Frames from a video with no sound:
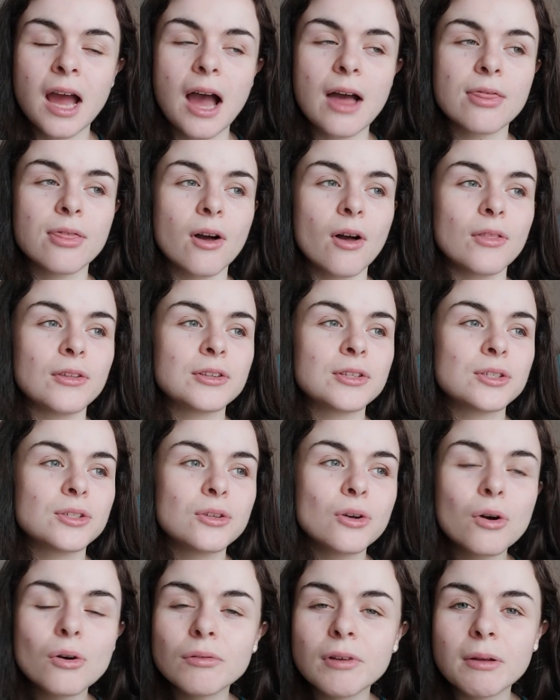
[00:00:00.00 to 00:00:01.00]
I thought the
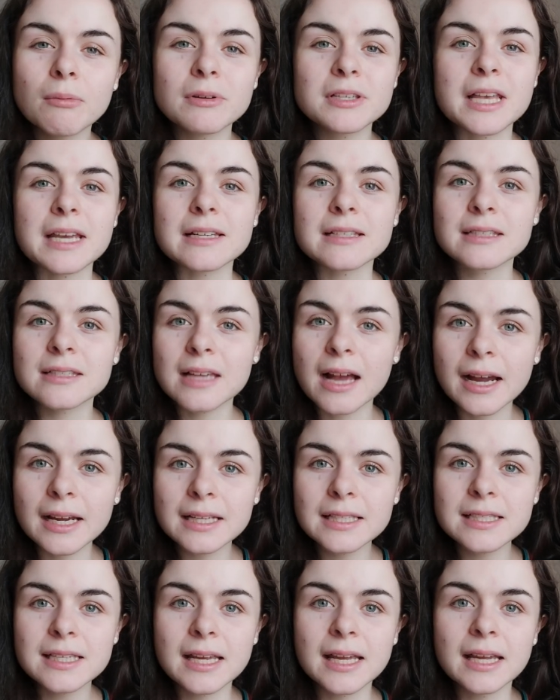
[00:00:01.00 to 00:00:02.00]
story was
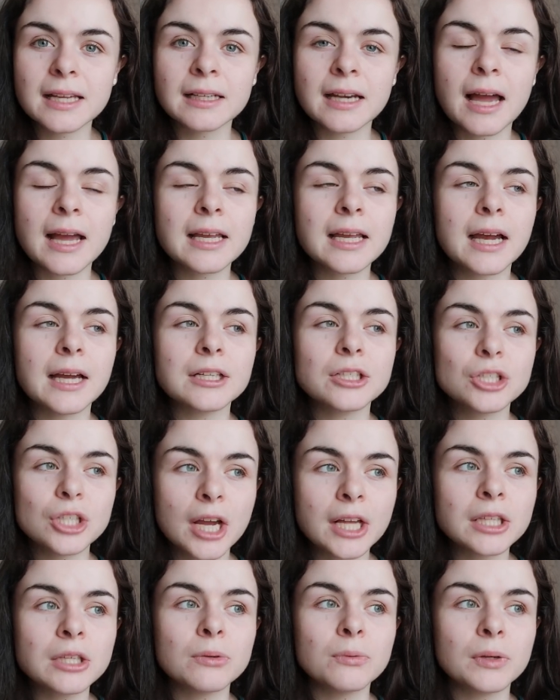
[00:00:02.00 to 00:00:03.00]
exciting, like I
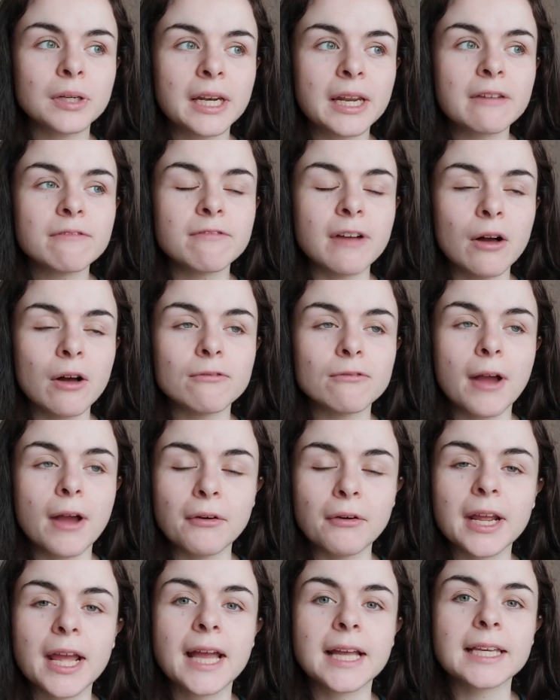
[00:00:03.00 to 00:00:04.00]
genuinely felt
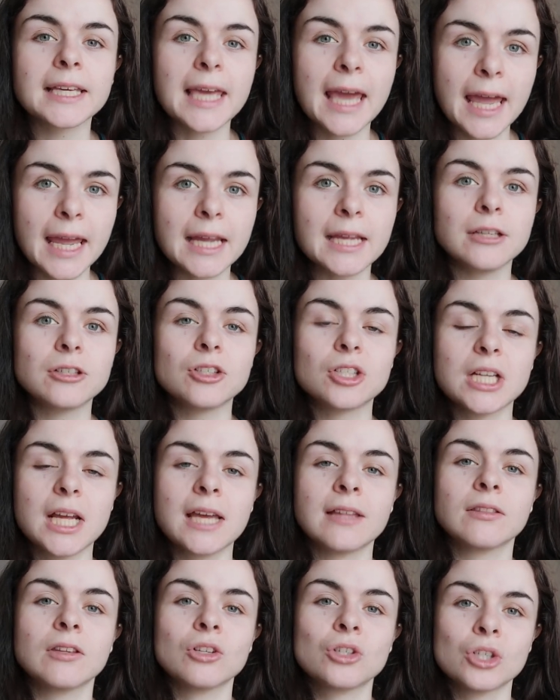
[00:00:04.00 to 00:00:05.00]
very engaged
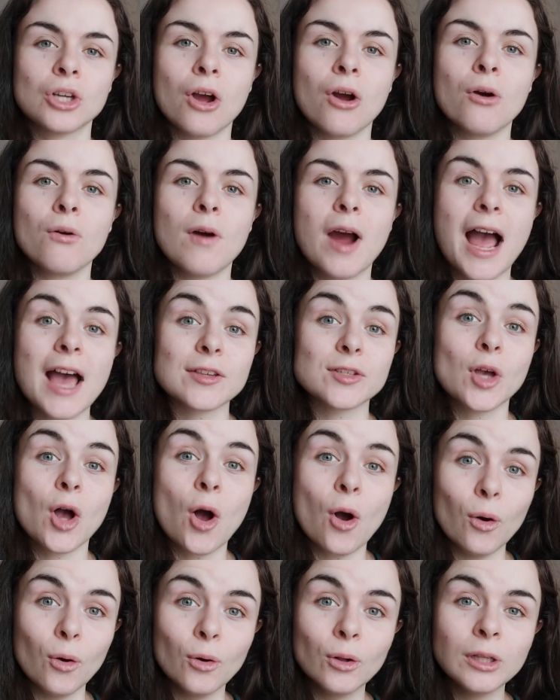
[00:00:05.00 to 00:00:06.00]
in the show as a
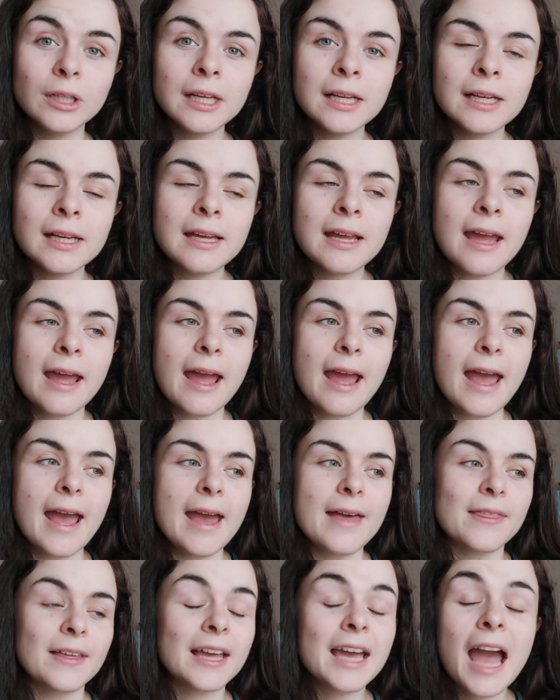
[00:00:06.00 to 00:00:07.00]
whole.
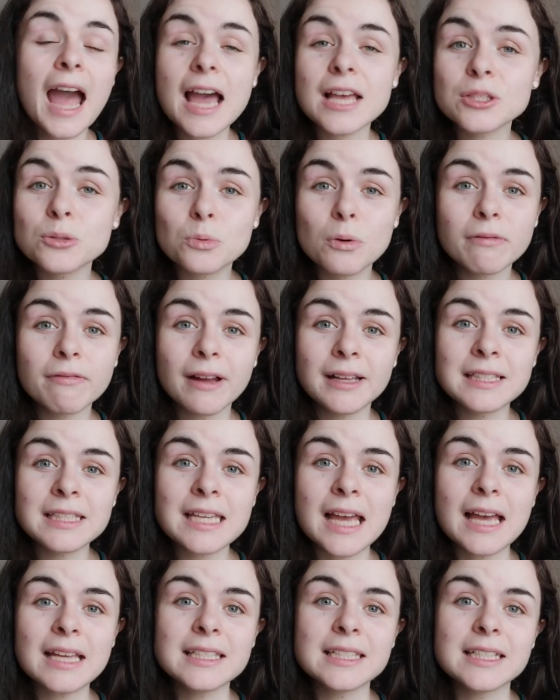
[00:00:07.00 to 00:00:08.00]
The cast were
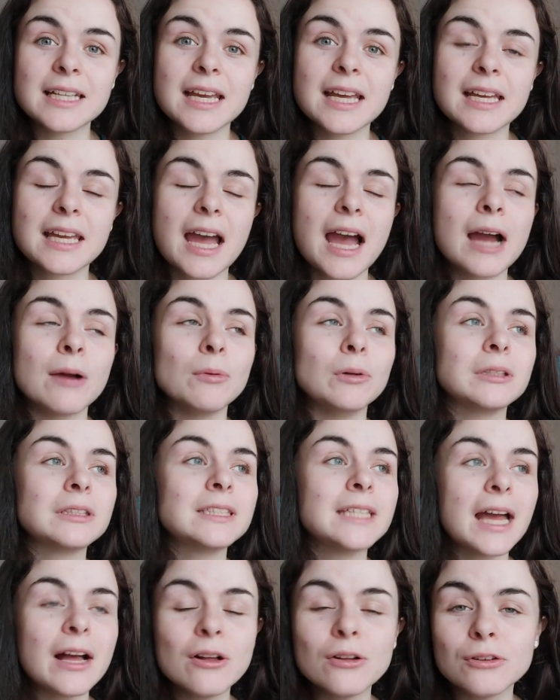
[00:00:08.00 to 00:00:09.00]
fantastic. I will
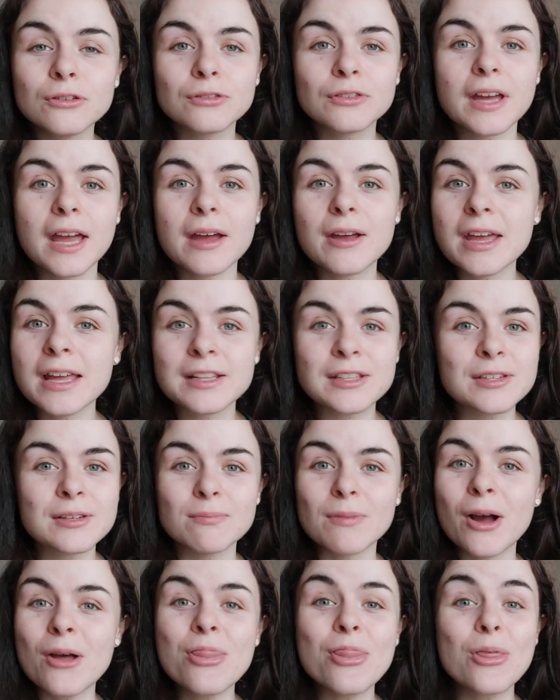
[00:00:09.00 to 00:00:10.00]
delve into
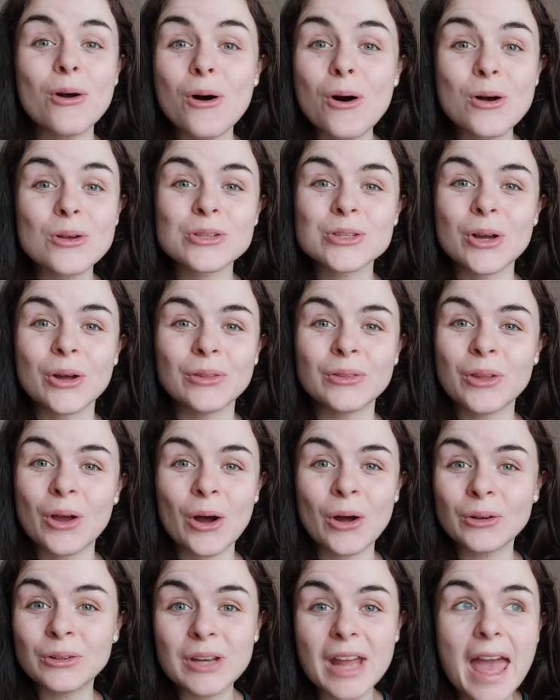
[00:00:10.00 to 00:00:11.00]
my thoughts
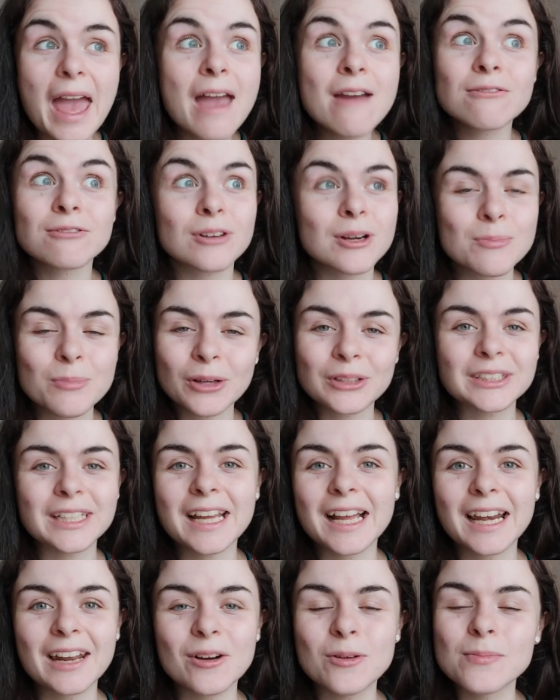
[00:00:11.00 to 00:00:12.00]
on everybody
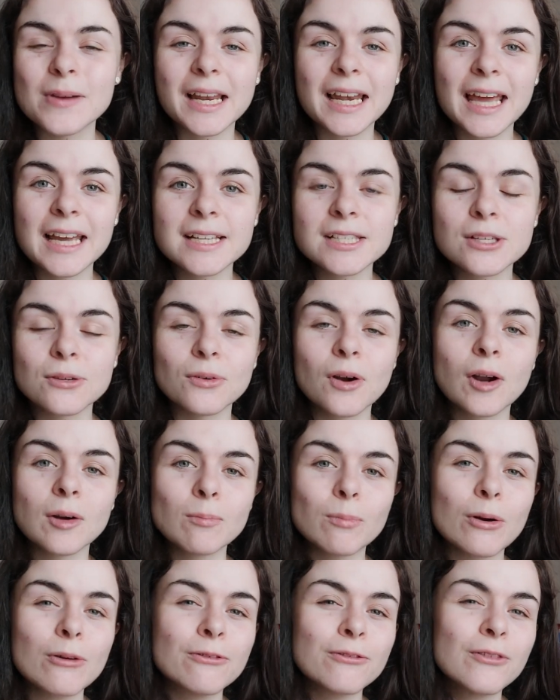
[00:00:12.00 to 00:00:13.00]
a little bit later on,
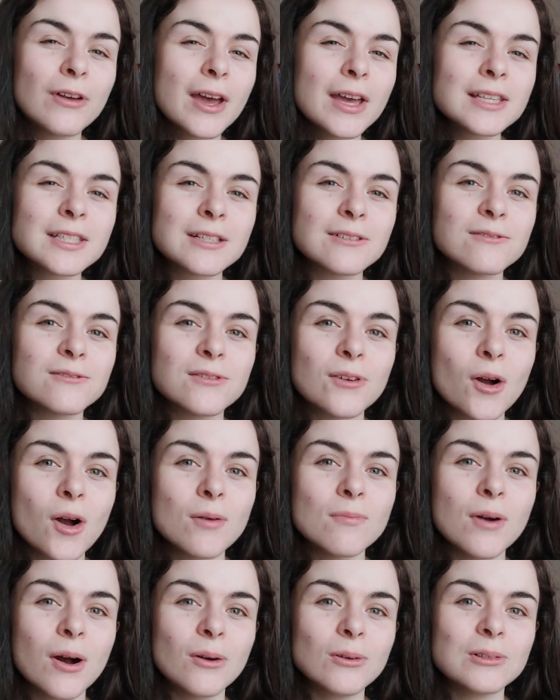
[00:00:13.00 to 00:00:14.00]
but first and
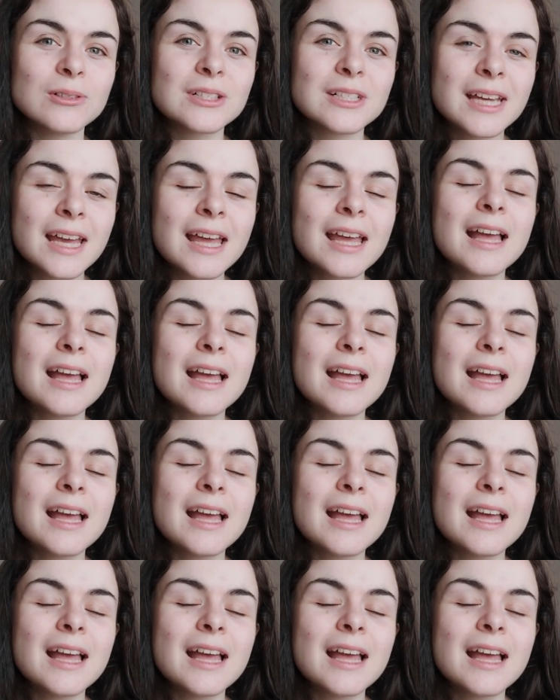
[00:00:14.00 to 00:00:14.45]
foremost,